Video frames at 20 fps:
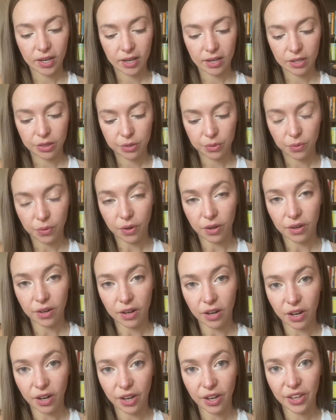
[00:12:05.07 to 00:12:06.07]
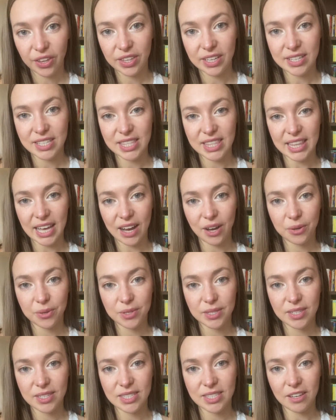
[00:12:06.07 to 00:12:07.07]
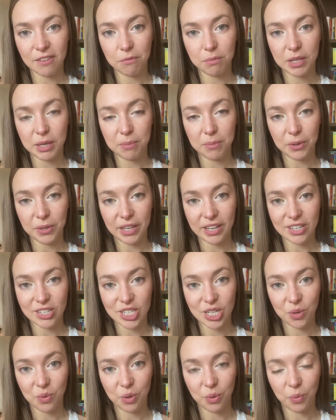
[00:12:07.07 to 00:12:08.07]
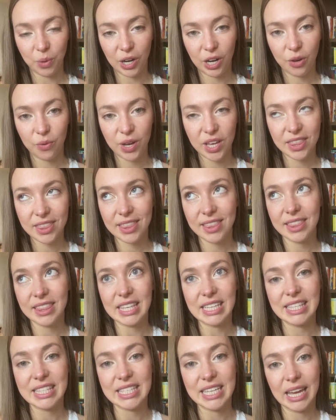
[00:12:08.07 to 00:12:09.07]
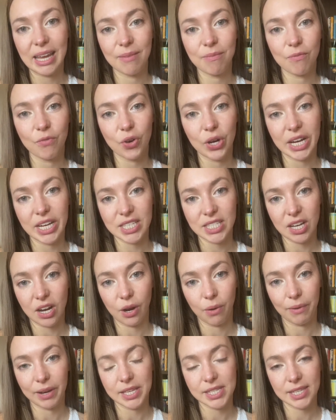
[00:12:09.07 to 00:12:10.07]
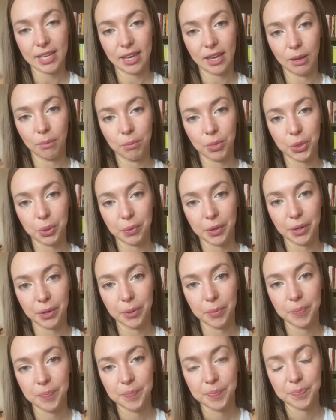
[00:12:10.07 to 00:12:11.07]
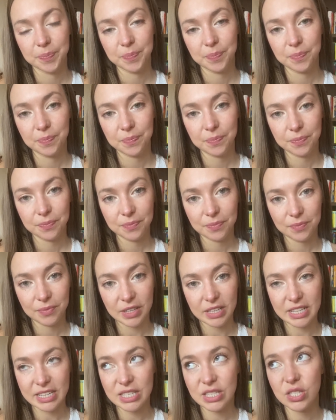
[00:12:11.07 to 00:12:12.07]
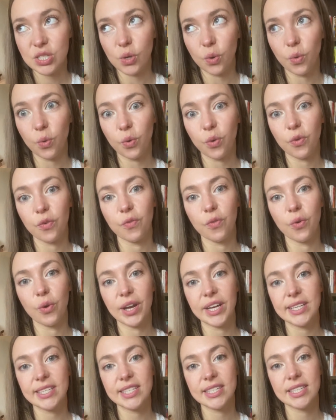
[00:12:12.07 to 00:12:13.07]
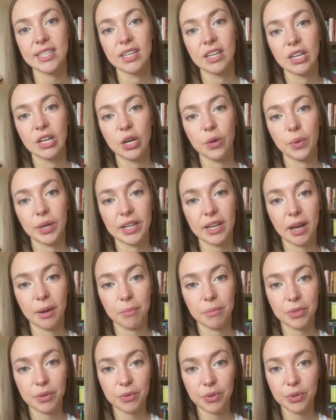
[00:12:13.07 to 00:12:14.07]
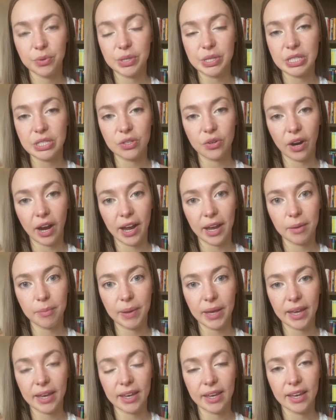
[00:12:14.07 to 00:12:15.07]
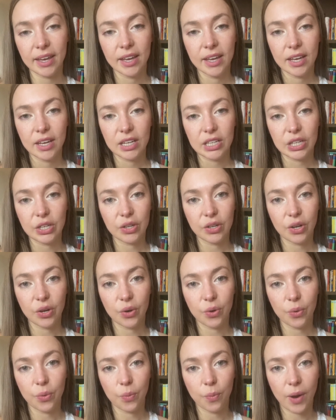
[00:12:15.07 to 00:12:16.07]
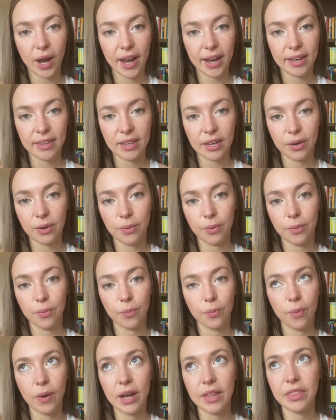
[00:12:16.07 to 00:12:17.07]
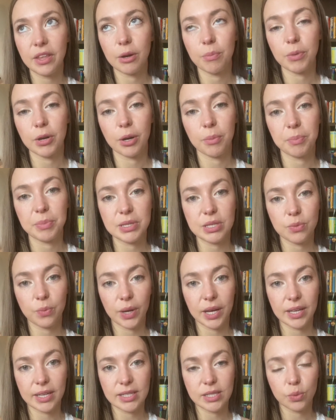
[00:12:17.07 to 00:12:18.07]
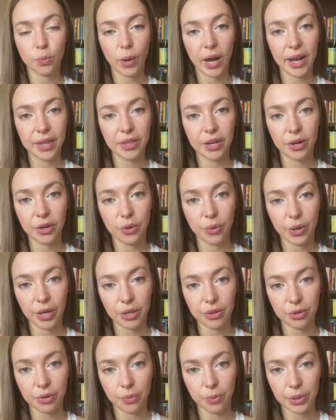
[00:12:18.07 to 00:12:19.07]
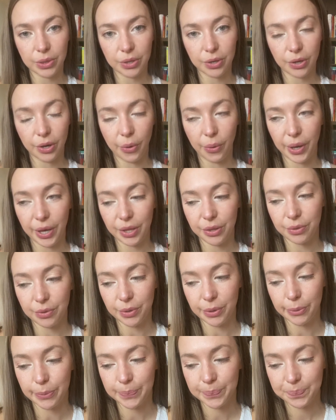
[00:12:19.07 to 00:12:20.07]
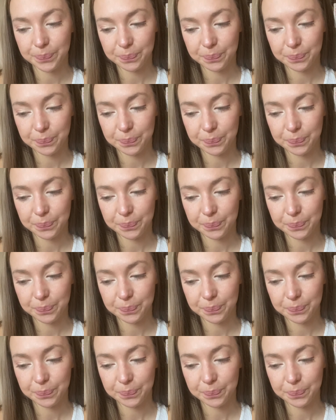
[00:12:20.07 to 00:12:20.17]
through all these thousands of people that she would work with, the same voice always came through. This soul voice would come through describing, what their purpose was, why they're going through what they're going through.